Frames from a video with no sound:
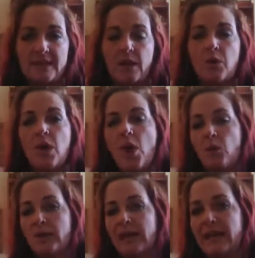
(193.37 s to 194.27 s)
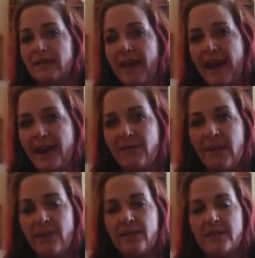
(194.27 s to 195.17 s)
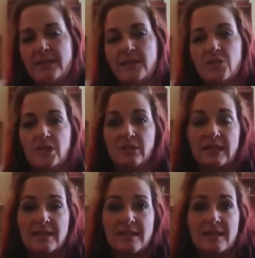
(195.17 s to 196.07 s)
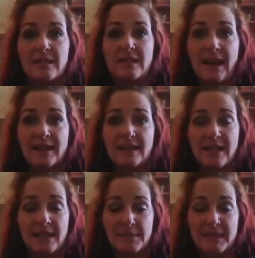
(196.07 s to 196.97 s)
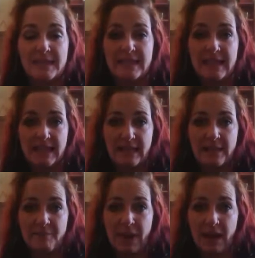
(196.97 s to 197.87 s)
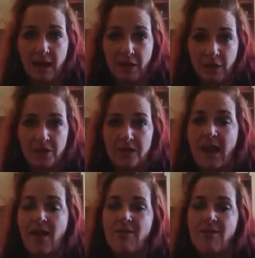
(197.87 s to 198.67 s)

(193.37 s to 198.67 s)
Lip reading: So we kind of have this shield is the next thing to be seen by others.